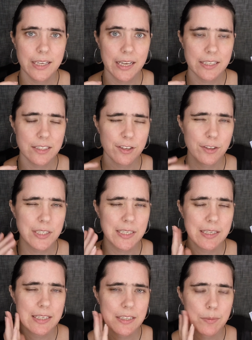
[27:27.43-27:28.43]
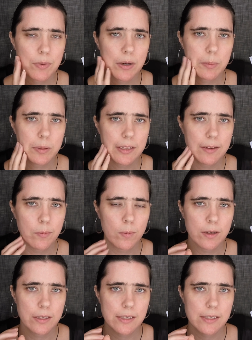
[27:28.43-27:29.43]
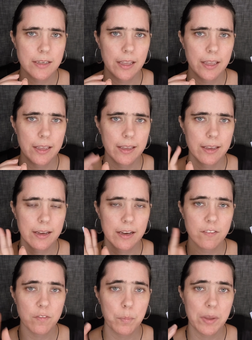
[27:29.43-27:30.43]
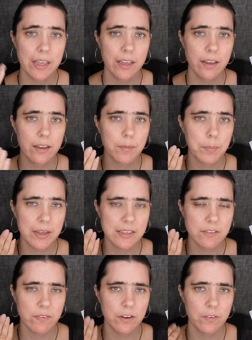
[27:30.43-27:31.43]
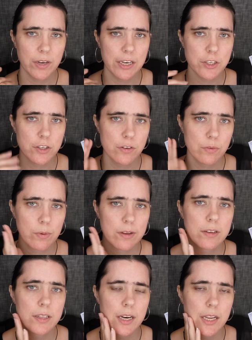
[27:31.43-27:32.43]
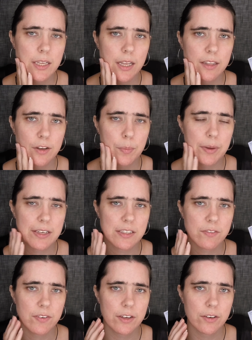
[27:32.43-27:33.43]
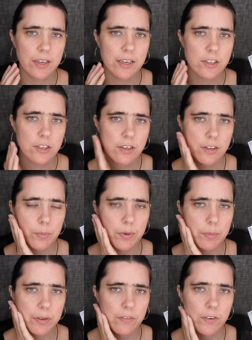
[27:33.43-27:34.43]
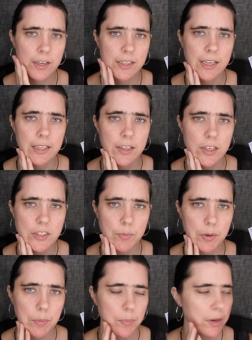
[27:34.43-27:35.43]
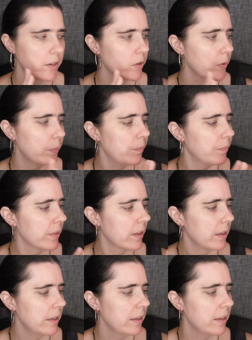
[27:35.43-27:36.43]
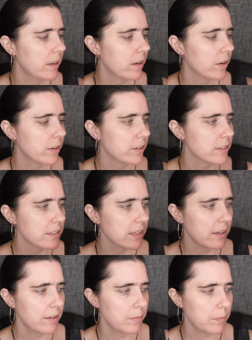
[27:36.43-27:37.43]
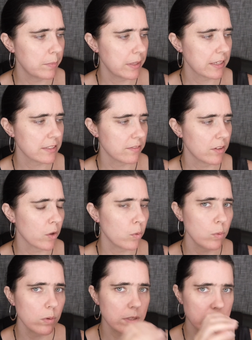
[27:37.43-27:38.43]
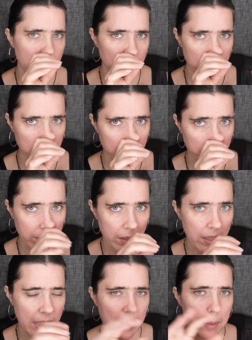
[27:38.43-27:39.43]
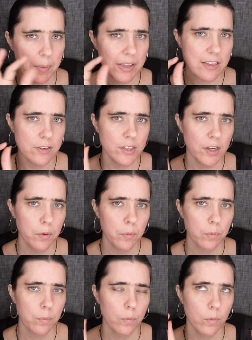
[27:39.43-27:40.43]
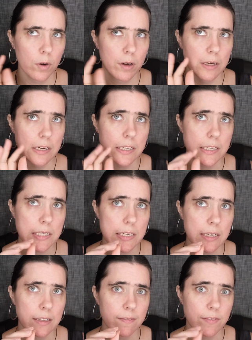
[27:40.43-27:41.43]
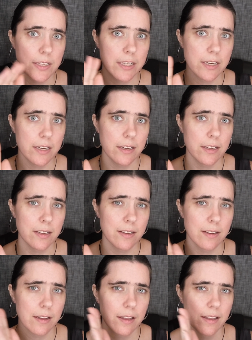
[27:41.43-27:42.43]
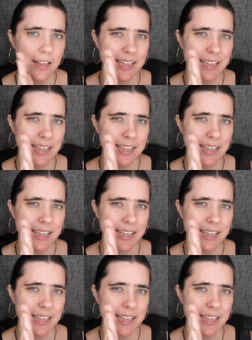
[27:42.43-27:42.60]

Yeah, so you'll tend to probably want a kind of pink-based foundation rather than a yellow-based foundation. You'll probably find that looks a bit better on your skin because of the cool tone. But you don't want kind of the